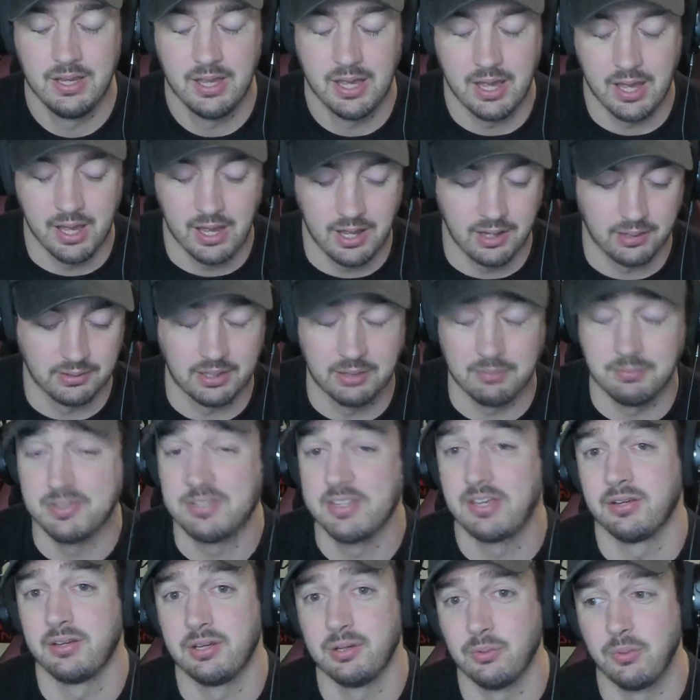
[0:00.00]
Let me
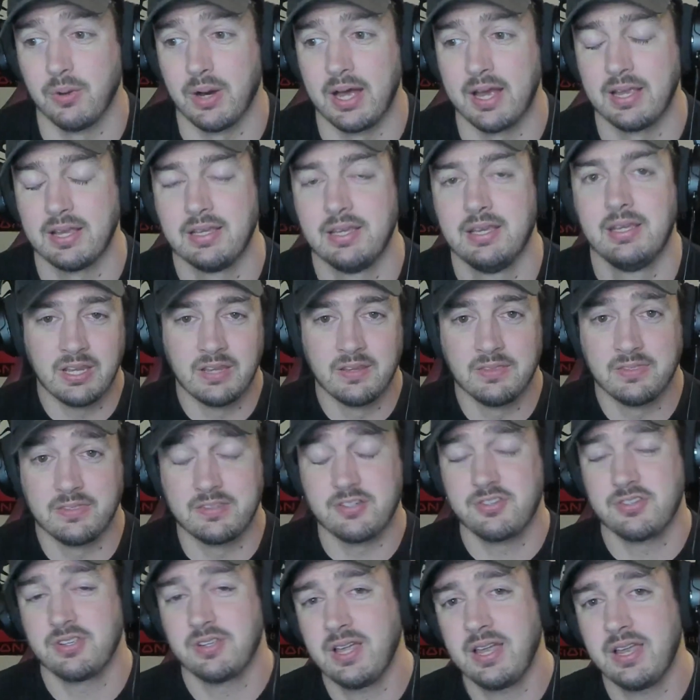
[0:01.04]
tell you why.
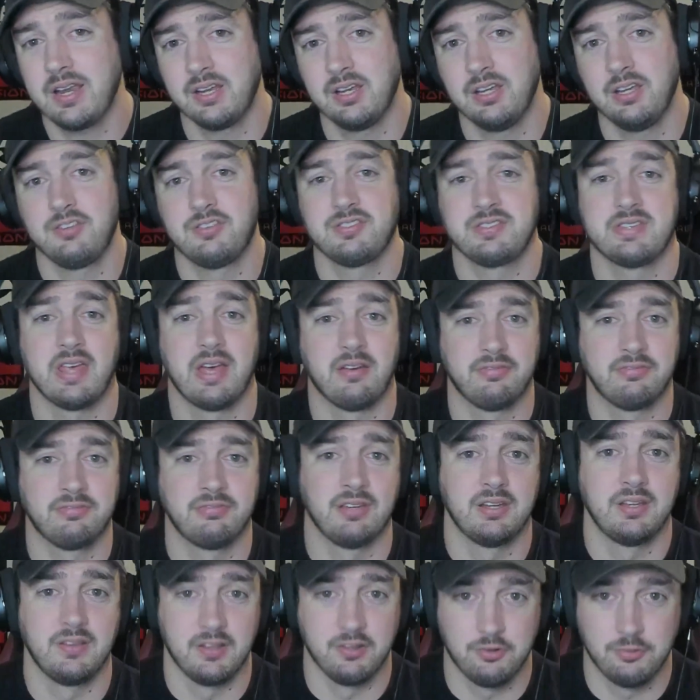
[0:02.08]
There's a lot of good stuff
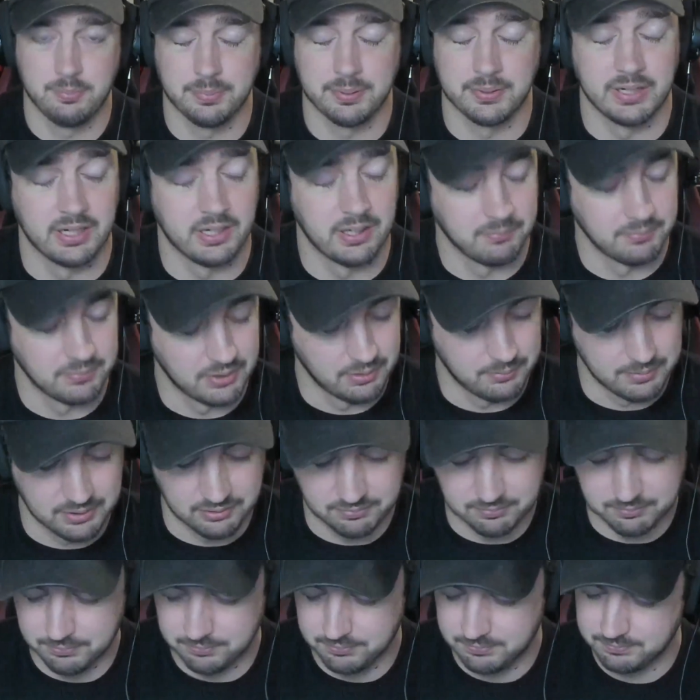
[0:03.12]
in this pre. I'm going to be
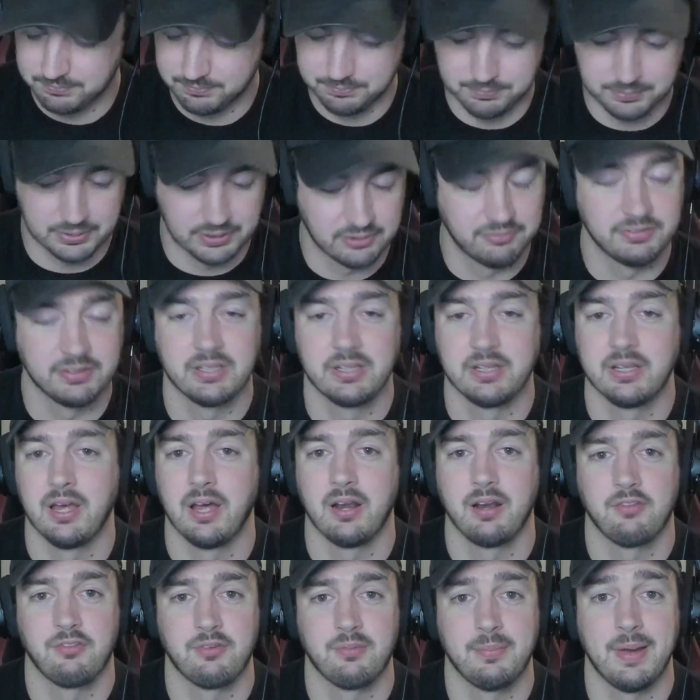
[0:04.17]
perfectly
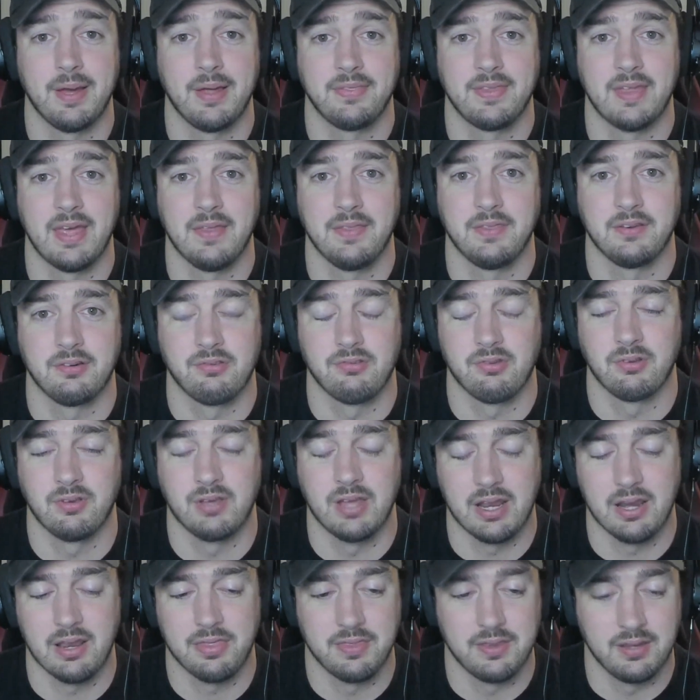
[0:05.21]
honest about that. There's a
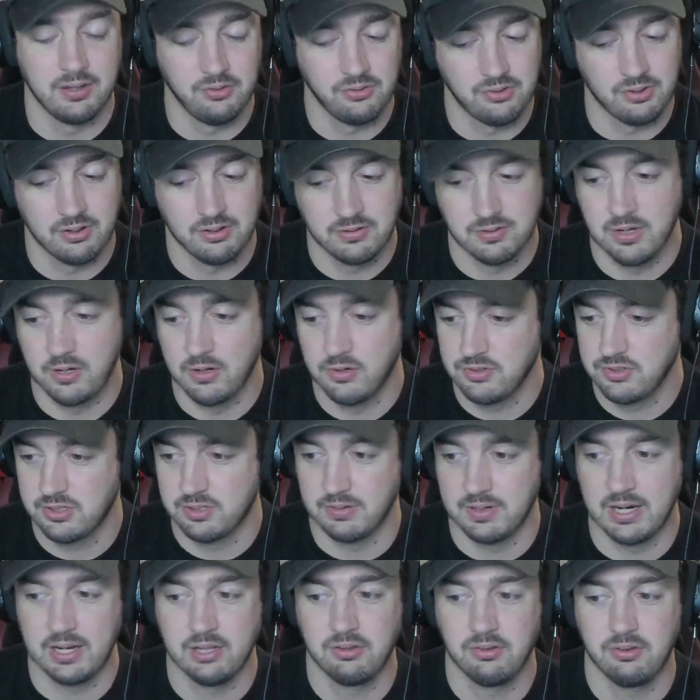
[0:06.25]
lot of things that are dosed
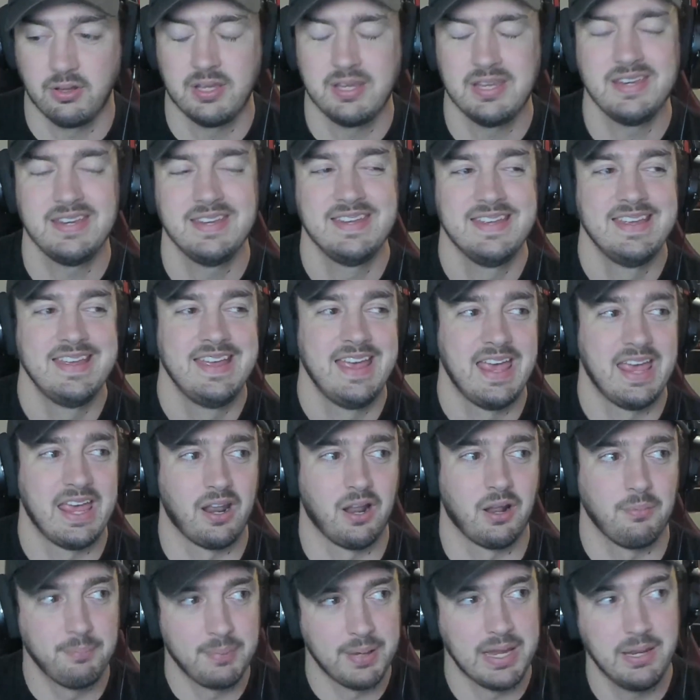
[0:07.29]
correctly, and
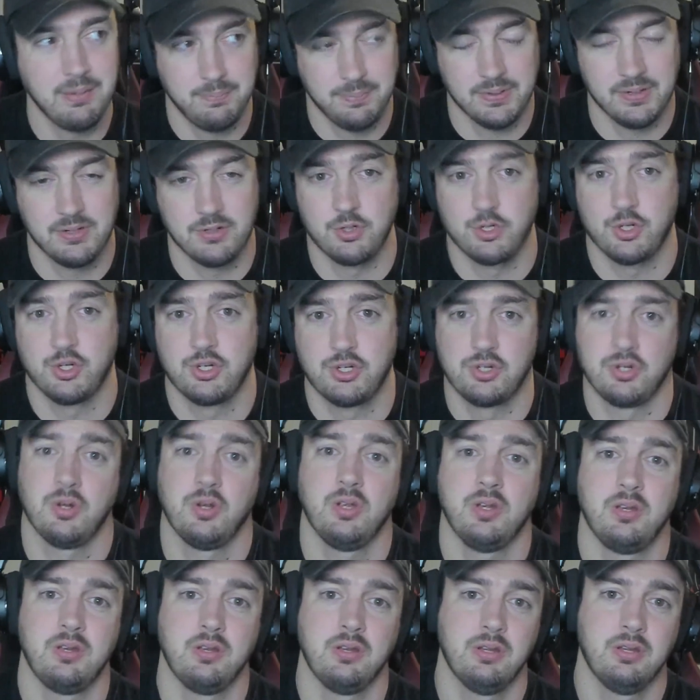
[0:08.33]
on paper
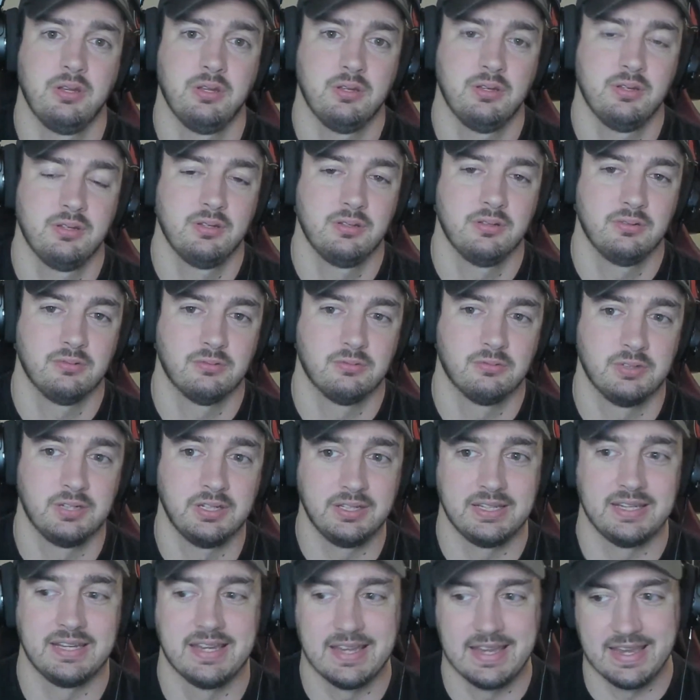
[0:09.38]
should
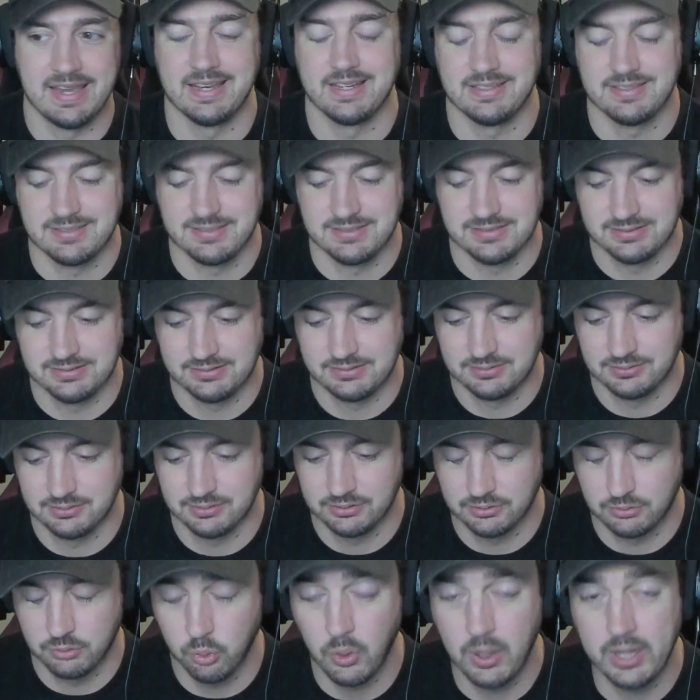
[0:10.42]
really hit
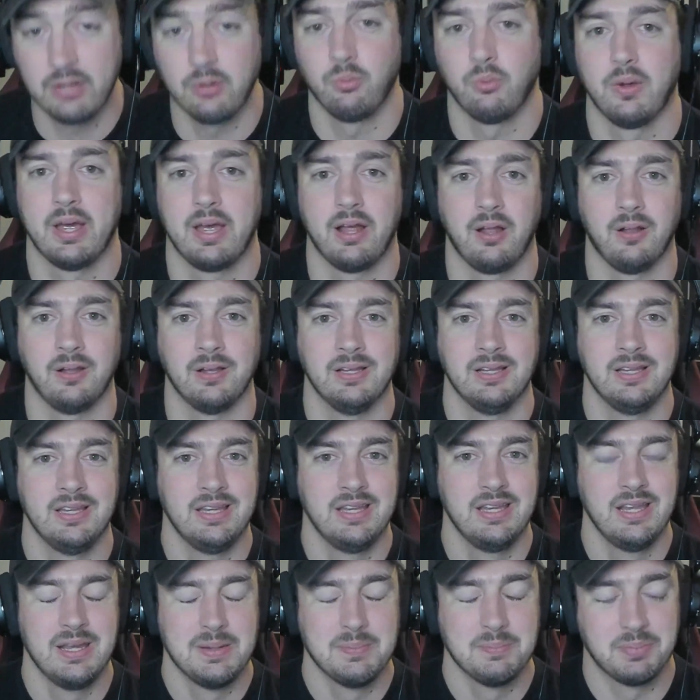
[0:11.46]
quite well.
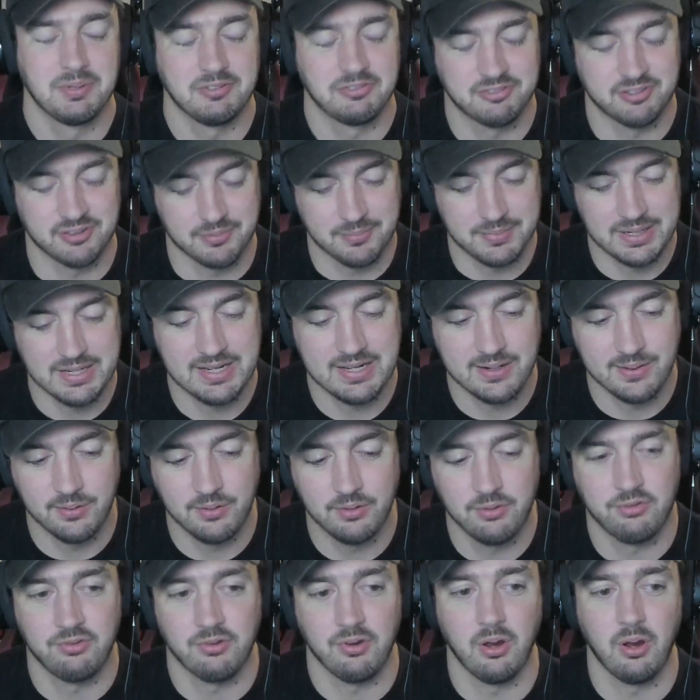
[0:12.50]
But for me, it
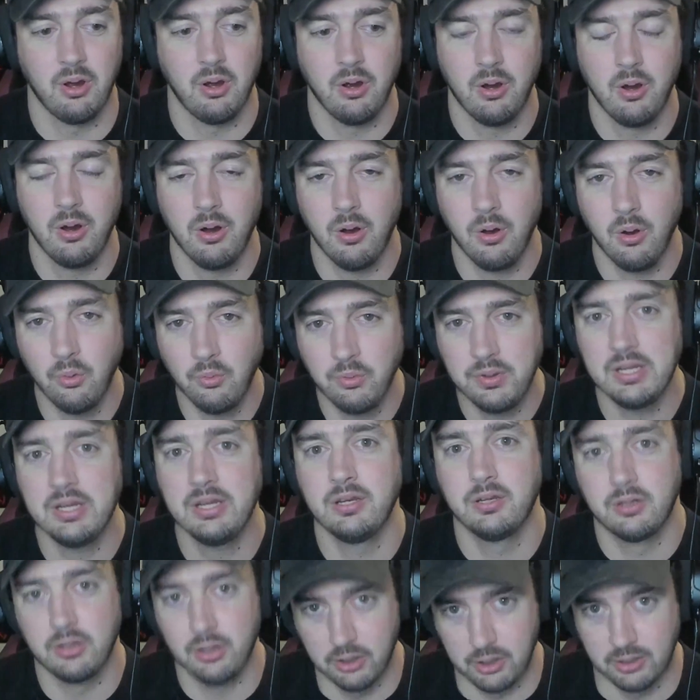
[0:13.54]
was only
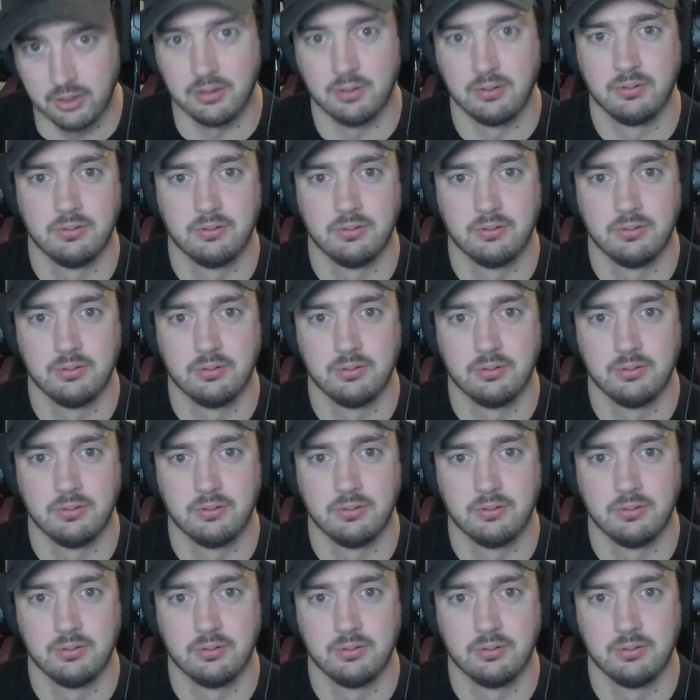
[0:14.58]
good.